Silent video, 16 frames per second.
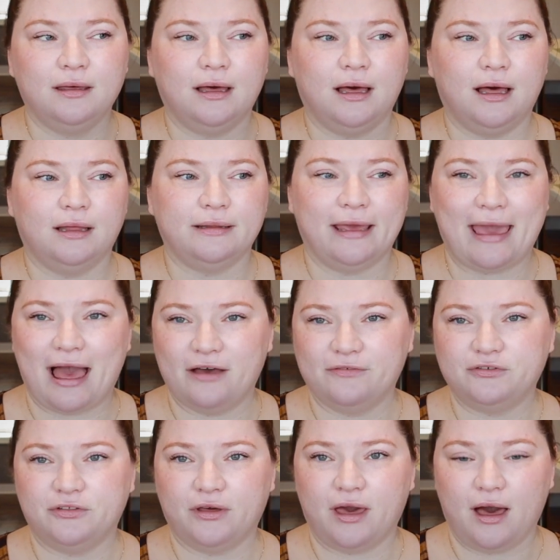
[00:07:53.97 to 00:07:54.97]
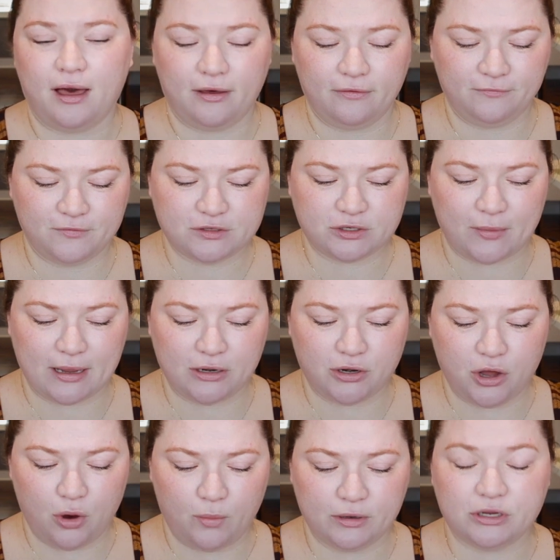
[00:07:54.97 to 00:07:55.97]
like after the cuff, so I
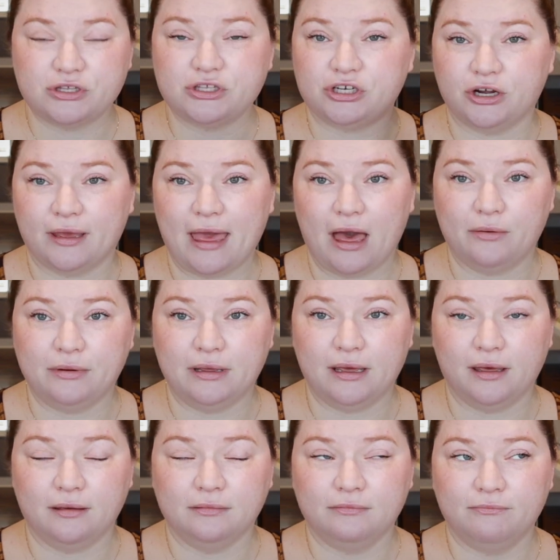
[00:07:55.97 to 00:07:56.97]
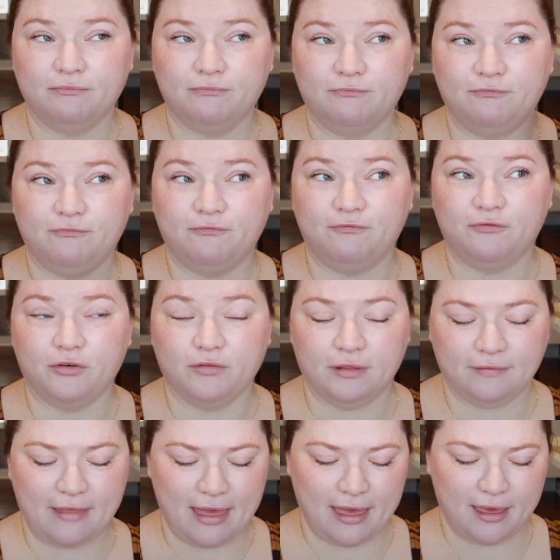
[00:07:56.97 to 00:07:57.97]
know when to start counting for
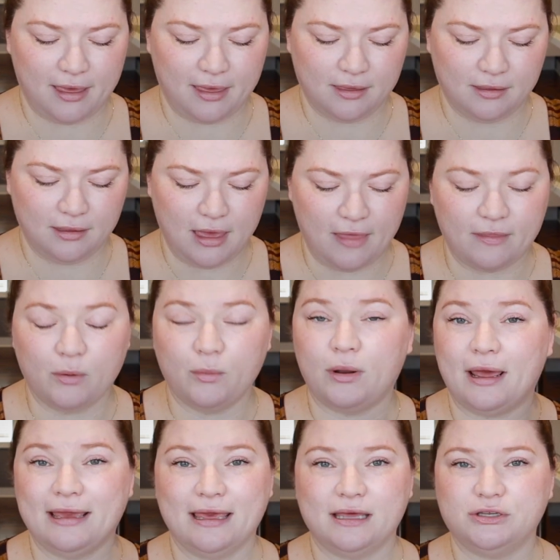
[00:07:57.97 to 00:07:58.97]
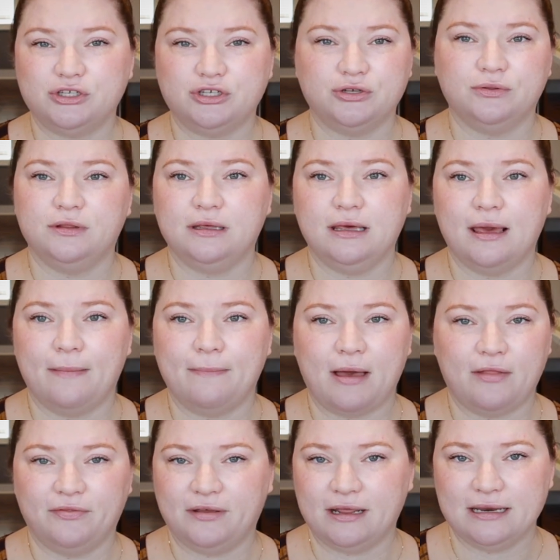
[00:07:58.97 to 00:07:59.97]
the leg. And then when I get to the
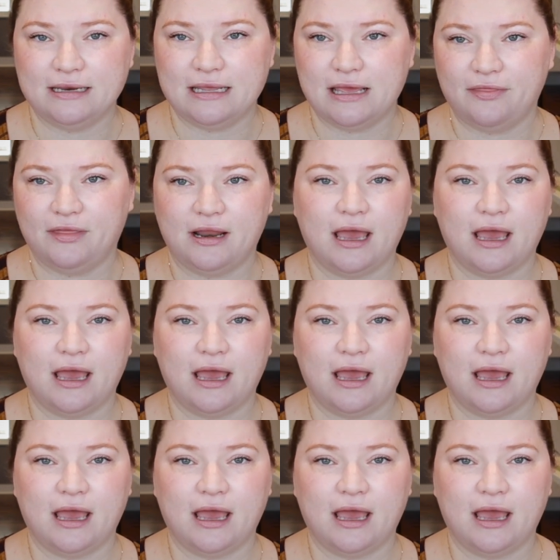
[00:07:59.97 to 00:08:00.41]
amount that I need, then